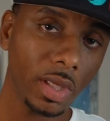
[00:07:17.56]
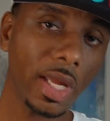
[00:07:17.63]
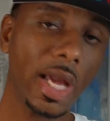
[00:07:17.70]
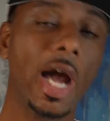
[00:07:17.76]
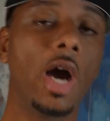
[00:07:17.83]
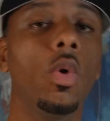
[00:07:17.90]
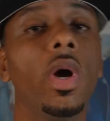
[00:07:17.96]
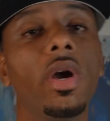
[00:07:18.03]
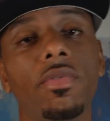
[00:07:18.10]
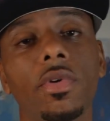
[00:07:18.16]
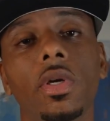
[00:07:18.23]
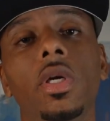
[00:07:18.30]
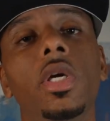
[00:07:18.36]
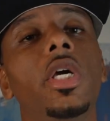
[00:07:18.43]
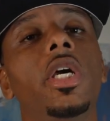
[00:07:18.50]

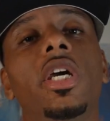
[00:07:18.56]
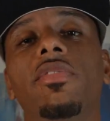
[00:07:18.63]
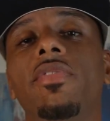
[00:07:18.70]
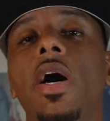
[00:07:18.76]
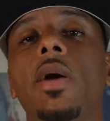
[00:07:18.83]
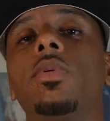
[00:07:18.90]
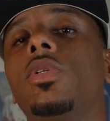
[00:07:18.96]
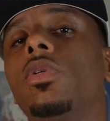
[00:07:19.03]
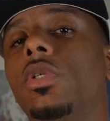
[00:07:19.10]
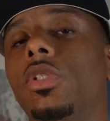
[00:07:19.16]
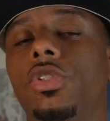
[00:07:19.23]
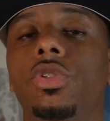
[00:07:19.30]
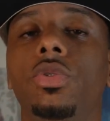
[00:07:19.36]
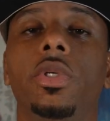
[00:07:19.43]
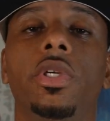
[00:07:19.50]
However, if I was going
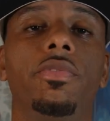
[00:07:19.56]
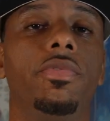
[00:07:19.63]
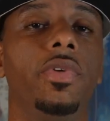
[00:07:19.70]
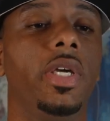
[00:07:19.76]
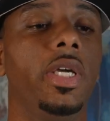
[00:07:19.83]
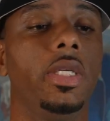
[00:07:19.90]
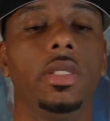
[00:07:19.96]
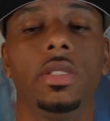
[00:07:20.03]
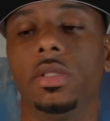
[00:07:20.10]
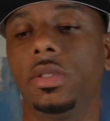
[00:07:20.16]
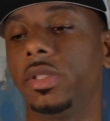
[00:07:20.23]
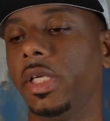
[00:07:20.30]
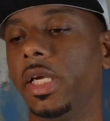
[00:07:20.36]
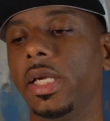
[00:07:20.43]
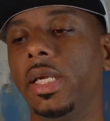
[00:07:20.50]
to an event,
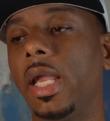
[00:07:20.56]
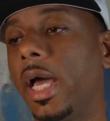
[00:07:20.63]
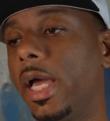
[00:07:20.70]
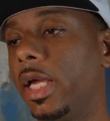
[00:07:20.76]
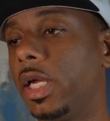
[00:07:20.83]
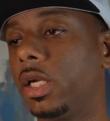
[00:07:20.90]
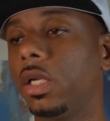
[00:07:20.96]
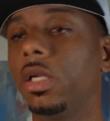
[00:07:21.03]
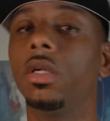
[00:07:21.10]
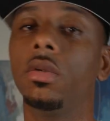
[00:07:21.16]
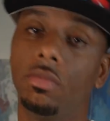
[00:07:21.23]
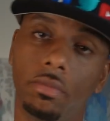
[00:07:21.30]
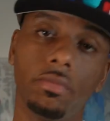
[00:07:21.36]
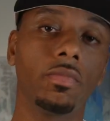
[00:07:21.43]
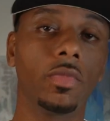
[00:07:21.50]
say like
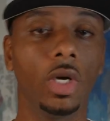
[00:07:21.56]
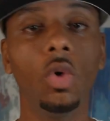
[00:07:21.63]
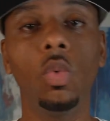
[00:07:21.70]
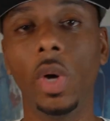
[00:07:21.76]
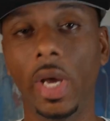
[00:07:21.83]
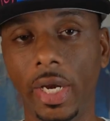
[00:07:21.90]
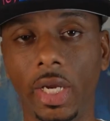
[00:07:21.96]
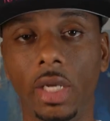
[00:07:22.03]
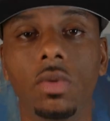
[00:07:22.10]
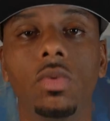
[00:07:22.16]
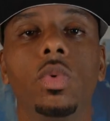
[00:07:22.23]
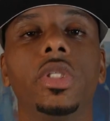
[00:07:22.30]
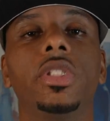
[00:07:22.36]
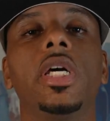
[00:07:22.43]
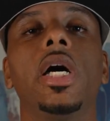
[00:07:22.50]
a wedding,
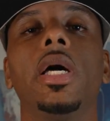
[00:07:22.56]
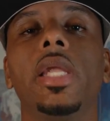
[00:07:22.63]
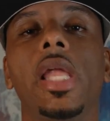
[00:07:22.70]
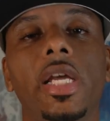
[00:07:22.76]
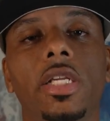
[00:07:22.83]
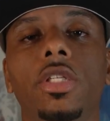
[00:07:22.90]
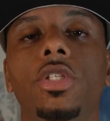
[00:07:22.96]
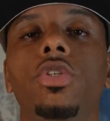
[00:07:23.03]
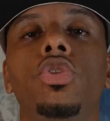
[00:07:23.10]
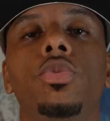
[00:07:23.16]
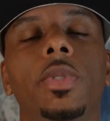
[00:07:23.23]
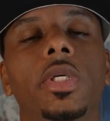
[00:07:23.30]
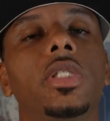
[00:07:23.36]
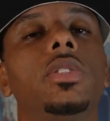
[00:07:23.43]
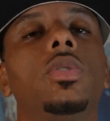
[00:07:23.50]
which I like to use
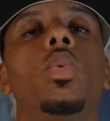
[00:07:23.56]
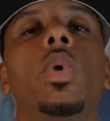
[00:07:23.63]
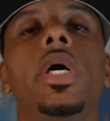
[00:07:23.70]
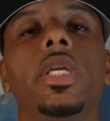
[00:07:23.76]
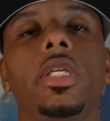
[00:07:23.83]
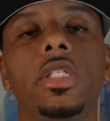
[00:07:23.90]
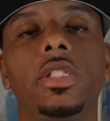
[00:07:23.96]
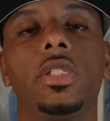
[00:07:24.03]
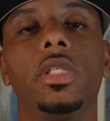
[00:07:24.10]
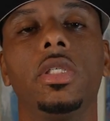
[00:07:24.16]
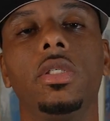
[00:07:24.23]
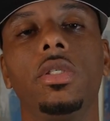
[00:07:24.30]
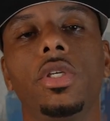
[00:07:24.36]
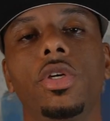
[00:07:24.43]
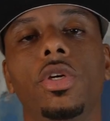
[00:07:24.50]
because the wedding is the,
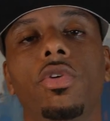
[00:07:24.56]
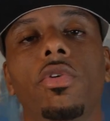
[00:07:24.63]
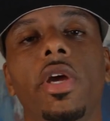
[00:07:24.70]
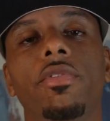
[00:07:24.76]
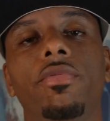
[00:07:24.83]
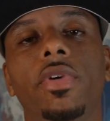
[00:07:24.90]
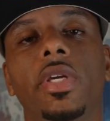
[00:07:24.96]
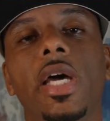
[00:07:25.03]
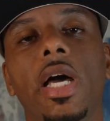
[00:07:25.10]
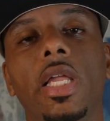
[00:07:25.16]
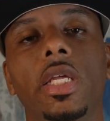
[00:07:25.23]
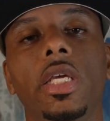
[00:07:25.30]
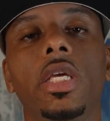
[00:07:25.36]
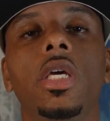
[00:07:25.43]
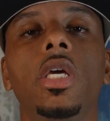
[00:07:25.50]
you know, the grand
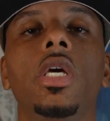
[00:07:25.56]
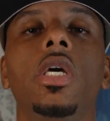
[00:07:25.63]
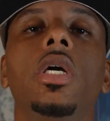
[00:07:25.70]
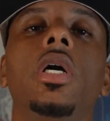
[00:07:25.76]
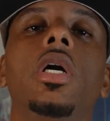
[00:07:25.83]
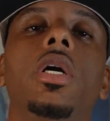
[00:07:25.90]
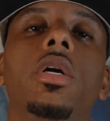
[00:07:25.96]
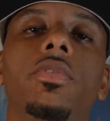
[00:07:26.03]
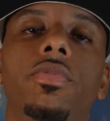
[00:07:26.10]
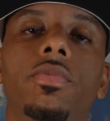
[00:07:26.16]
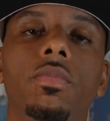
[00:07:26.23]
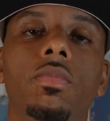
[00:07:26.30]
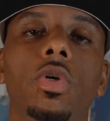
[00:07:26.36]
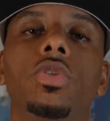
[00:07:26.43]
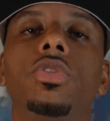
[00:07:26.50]
finale of
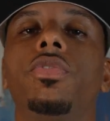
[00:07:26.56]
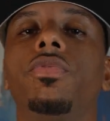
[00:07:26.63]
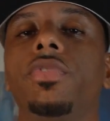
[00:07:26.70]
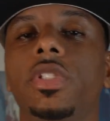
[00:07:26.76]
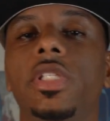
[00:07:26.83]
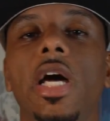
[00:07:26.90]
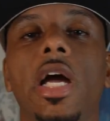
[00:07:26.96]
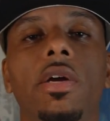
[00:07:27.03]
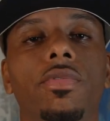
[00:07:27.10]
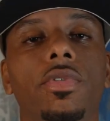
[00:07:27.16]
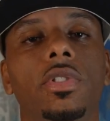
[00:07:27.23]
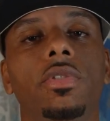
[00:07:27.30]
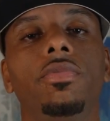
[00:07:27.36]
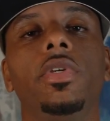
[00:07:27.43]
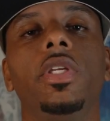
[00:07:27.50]
most
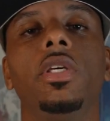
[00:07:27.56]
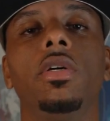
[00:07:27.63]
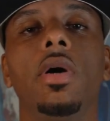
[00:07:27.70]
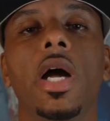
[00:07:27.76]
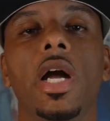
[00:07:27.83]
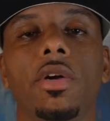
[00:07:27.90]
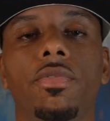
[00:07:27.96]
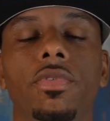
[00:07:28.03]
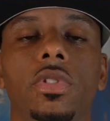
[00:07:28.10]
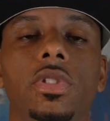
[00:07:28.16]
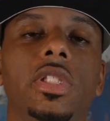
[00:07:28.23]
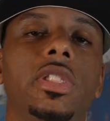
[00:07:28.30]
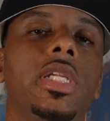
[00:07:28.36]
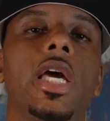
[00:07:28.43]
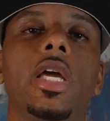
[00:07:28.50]
photographers and videographers.
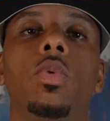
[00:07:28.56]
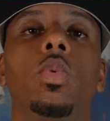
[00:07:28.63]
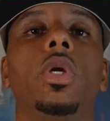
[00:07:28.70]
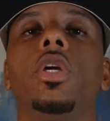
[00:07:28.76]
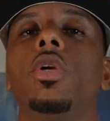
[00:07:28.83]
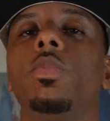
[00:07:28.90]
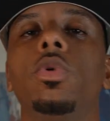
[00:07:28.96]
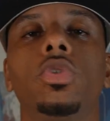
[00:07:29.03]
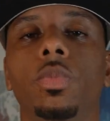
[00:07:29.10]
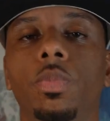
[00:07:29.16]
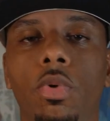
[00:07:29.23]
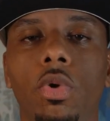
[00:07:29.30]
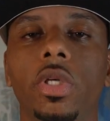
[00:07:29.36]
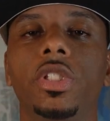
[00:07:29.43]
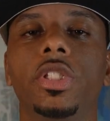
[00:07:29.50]
That's like one of the most
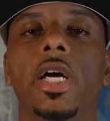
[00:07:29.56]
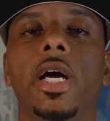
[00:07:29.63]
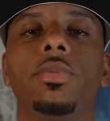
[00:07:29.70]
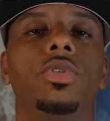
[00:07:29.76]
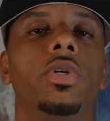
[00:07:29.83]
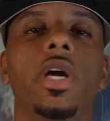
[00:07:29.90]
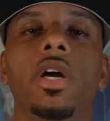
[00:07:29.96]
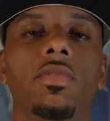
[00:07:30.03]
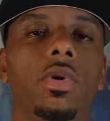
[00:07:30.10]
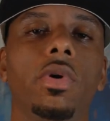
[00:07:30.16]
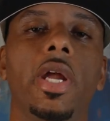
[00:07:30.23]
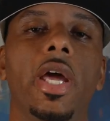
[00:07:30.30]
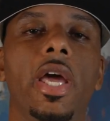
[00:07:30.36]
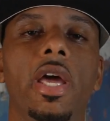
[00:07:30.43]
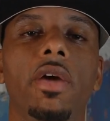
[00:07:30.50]
important jobs you're ever going
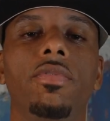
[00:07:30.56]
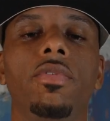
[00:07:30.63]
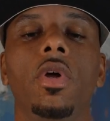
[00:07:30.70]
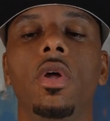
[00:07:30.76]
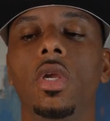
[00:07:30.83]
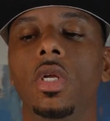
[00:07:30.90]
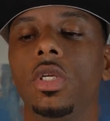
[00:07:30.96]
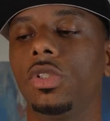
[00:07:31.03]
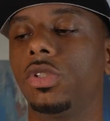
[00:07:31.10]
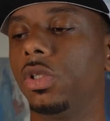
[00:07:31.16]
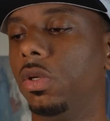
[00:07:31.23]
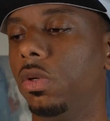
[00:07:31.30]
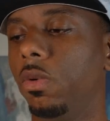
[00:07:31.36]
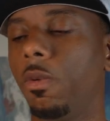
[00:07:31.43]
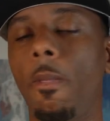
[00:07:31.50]
to have.
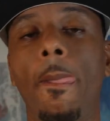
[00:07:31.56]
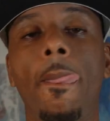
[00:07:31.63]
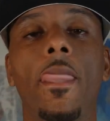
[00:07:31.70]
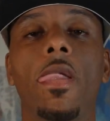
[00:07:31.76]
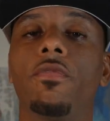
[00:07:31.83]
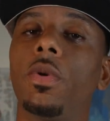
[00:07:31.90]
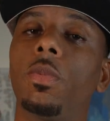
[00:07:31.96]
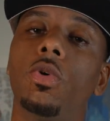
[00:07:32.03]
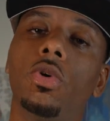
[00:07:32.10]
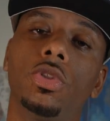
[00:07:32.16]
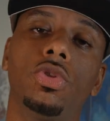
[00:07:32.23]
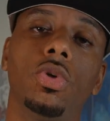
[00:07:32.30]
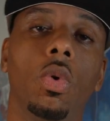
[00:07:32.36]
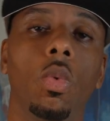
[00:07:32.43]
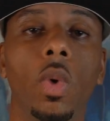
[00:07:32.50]
So if I'm going
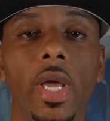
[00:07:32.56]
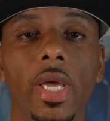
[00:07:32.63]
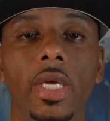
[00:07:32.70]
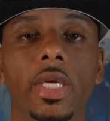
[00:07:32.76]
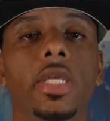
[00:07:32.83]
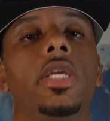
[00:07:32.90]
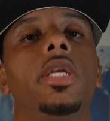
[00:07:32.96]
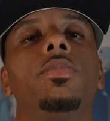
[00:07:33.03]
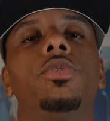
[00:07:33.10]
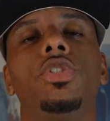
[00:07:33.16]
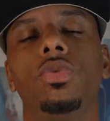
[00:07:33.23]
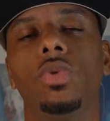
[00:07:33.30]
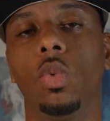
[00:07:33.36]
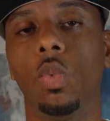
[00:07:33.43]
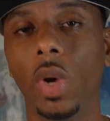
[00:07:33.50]
to a wedding and I'm
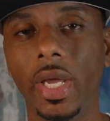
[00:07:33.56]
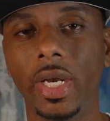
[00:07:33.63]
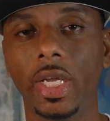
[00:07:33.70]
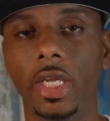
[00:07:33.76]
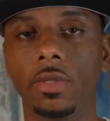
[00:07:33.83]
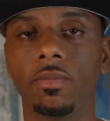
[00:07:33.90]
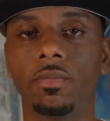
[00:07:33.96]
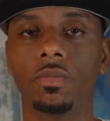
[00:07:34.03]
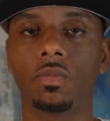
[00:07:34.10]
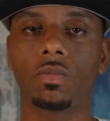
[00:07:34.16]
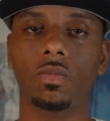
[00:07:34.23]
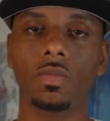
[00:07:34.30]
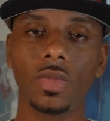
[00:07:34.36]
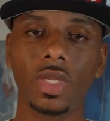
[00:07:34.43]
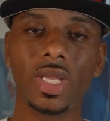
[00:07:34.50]
shooting a wedding,
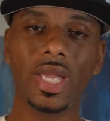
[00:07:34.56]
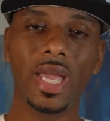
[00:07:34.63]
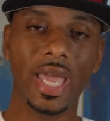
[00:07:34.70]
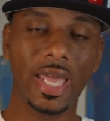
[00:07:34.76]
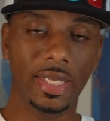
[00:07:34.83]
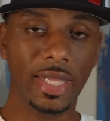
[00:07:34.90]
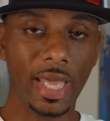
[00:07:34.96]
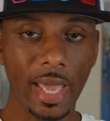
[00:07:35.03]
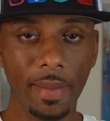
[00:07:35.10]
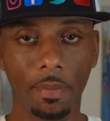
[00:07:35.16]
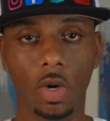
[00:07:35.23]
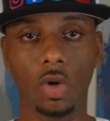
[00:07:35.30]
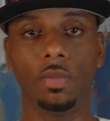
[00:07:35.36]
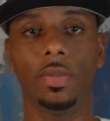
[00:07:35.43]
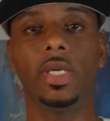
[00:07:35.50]
at that
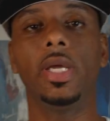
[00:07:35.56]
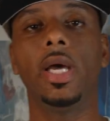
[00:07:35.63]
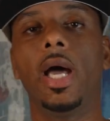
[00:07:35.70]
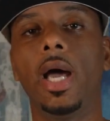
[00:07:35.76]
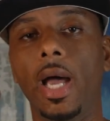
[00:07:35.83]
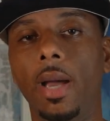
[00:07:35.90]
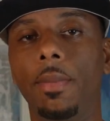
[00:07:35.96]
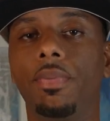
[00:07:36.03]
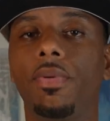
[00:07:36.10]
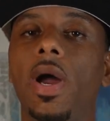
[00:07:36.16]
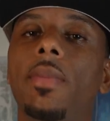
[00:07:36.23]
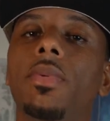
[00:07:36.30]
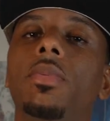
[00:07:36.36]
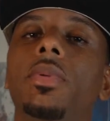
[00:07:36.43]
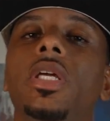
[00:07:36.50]
moment, I'm
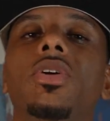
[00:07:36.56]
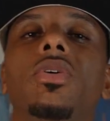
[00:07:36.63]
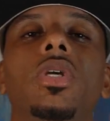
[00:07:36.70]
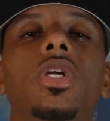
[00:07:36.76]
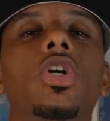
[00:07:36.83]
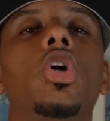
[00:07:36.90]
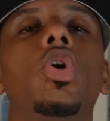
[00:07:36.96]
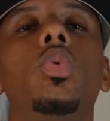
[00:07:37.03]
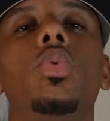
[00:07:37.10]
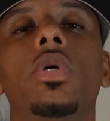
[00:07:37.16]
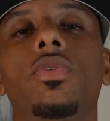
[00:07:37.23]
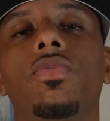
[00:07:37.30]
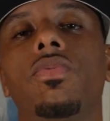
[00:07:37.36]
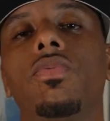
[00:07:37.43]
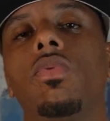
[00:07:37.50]
probably going to go
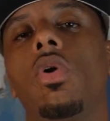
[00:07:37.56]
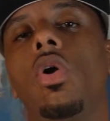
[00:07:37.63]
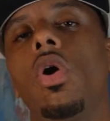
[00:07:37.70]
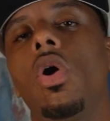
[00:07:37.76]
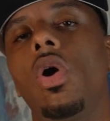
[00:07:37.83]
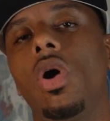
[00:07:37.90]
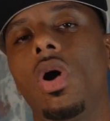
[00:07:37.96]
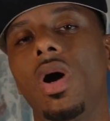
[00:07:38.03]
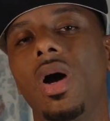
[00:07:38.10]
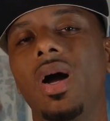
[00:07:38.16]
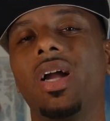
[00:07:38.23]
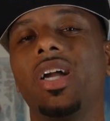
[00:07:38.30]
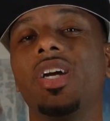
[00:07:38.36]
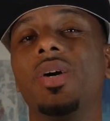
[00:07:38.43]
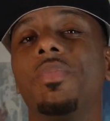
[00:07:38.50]
with raw
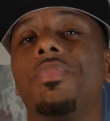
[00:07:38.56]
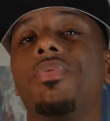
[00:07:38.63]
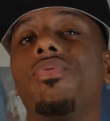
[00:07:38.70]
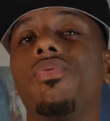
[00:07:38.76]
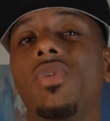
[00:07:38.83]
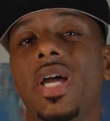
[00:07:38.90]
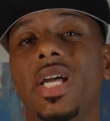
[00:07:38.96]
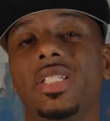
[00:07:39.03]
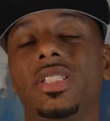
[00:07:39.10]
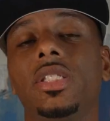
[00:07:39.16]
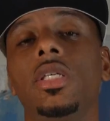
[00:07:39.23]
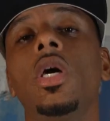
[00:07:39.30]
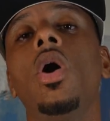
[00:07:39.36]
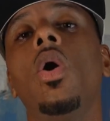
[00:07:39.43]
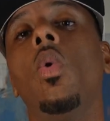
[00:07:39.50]
compressed.
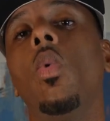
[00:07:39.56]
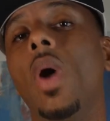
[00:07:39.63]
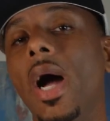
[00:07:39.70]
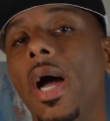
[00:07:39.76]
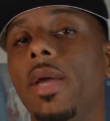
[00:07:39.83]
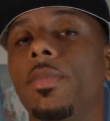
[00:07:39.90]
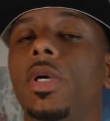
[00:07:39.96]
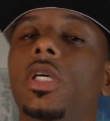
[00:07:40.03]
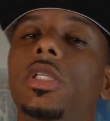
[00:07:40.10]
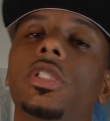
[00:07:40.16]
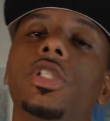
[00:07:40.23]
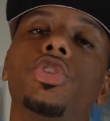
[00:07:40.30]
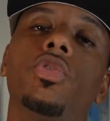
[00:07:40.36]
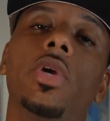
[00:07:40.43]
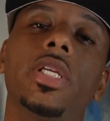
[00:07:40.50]
Why? Because
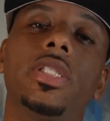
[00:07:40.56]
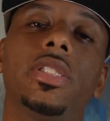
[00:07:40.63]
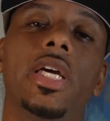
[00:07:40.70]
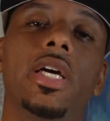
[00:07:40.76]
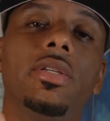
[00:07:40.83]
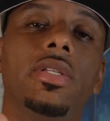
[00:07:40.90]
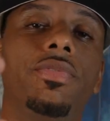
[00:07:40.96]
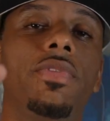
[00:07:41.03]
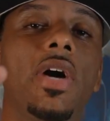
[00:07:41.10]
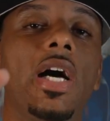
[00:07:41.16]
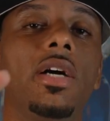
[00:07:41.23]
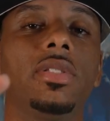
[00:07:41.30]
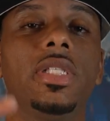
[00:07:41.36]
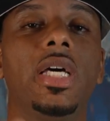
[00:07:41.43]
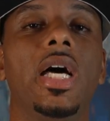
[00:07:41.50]
it shrinks down the
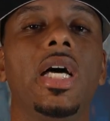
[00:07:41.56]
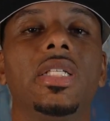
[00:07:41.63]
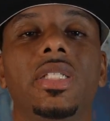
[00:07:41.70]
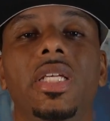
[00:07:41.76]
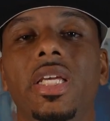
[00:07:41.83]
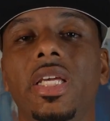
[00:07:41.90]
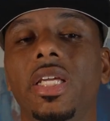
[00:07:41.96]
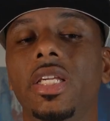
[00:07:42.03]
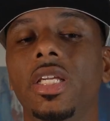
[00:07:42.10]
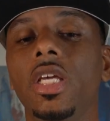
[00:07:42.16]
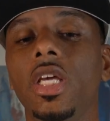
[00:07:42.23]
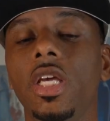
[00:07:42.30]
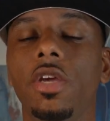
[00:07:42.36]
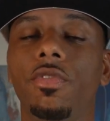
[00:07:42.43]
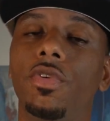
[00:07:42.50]
file size, and
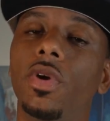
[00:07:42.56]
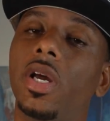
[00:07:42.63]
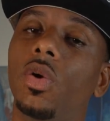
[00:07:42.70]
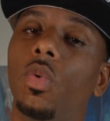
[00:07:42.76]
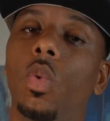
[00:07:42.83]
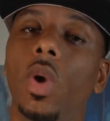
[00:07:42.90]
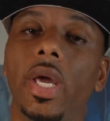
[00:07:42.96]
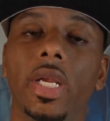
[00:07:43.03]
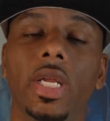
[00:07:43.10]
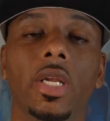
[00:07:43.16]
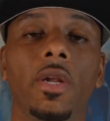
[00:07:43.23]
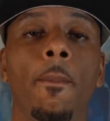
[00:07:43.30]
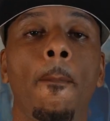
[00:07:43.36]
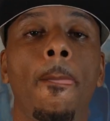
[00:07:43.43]
if you're at a wedding,